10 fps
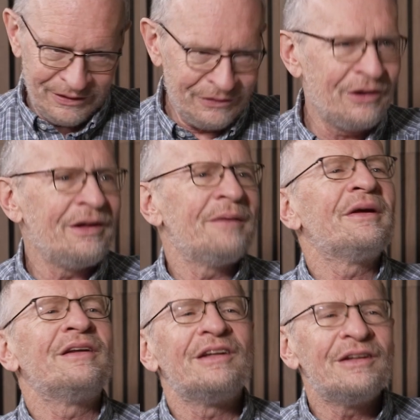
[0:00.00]
you call up
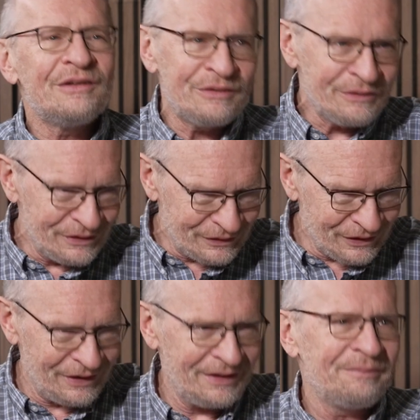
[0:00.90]
AGU, you
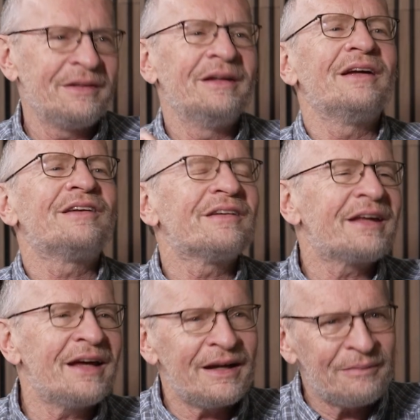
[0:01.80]
call up the National
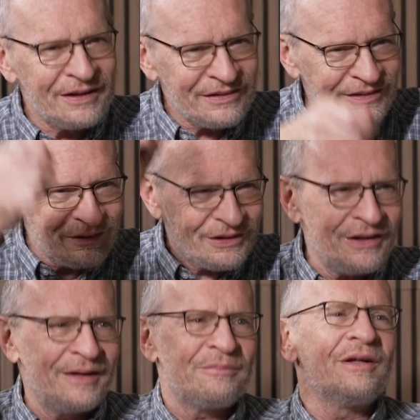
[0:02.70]
Academies, you
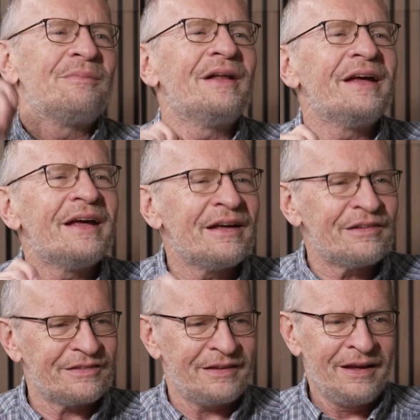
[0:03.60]
call up
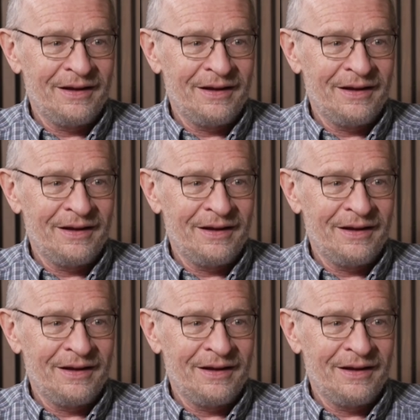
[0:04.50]
AAAS,